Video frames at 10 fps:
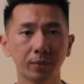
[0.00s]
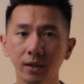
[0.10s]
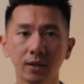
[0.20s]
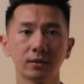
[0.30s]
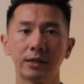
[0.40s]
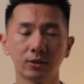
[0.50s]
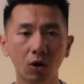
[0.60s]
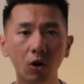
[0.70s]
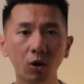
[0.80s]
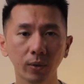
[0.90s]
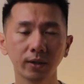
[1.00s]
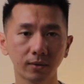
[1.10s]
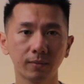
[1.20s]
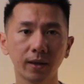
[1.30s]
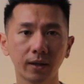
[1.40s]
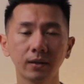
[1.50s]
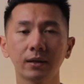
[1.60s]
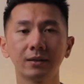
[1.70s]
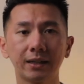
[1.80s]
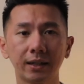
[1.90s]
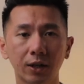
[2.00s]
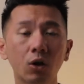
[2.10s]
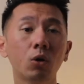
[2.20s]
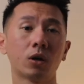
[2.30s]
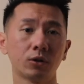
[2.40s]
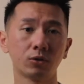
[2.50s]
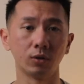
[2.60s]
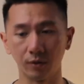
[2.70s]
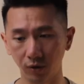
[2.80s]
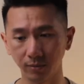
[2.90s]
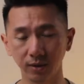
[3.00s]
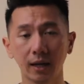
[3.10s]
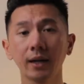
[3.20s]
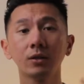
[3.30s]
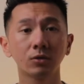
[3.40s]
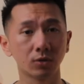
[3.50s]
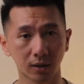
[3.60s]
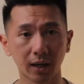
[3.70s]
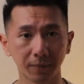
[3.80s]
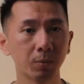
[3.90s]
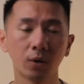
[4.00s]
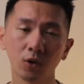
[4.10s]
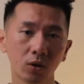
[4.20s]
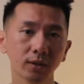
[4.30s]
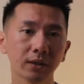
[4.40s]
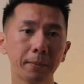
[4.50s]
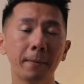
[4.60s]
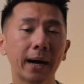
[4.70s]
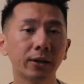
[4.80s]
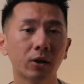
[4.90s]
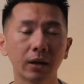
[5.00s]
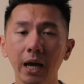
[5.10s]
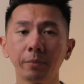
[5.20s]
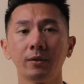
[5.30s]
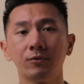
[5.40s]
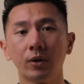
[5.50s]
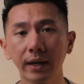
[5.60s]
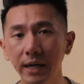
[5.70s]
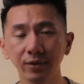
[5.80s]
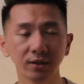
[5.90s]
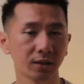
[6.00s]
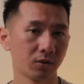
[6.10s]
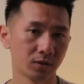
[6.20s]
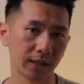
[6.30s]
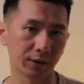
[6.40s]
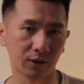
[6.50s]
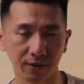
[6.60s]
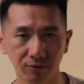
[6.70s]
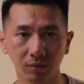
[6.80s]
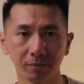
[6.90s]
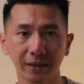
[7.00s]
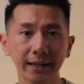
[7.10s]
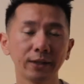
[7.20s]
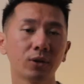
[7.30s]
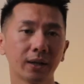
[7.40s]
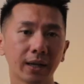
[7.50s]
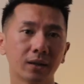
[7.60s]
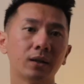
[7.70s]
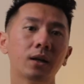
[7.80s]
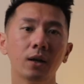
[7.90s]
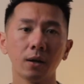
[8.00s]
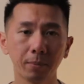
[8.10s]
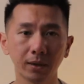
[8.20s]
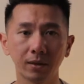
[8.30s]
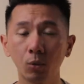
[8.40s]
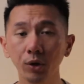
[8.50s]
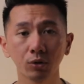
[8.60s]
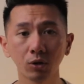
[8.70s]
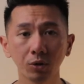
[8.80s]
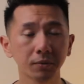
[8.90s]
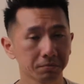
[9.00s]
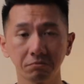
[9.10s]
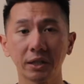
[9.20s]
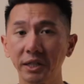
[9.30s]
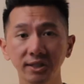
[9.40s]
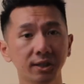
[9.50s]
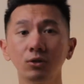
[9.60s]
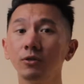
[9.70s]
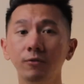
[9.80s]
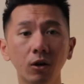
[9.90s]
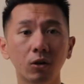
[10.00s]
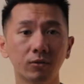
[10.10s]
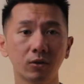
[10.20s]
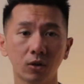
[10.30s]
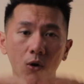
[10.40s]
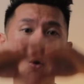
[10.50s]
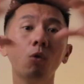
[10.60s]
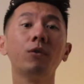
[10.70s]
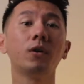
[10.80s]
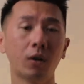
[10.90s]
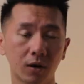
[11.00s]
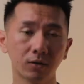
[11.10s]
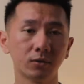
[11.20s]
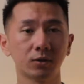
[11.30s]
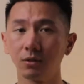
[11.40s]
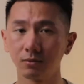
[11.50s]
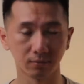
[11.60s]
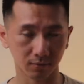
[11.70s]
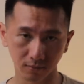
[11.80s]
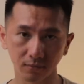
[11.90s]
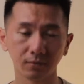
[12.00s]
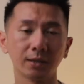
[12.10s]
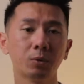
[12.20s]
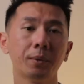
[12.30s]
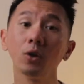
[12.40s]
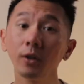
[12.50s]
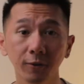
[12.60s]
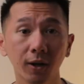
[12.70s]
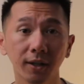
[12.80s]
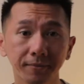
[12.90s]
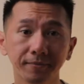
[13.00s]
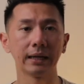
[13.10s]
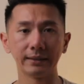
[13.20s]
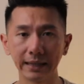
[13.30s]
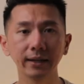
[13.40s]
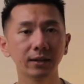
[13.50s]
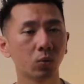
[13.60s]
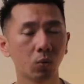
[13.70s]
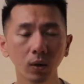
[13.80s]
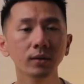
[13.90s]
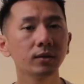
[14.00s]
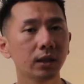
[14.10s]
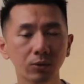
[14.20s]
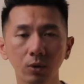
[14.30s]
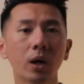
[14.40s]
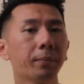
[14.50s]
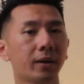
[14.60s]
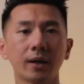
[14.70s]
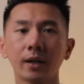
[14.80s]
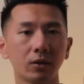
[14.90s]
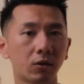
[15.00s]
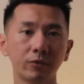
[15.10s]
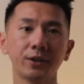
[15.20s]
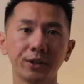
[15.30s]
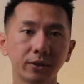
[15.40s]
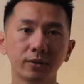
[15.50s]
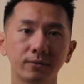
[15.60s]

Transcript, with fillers: because there's always something that you can hold on to from slide to slide. But of course, it might not happen for every single slide you have from the beginning to an end. But the more you do it, the easier to follow overall. So that's what we're looking for. And that is one secret weapon I can offer you.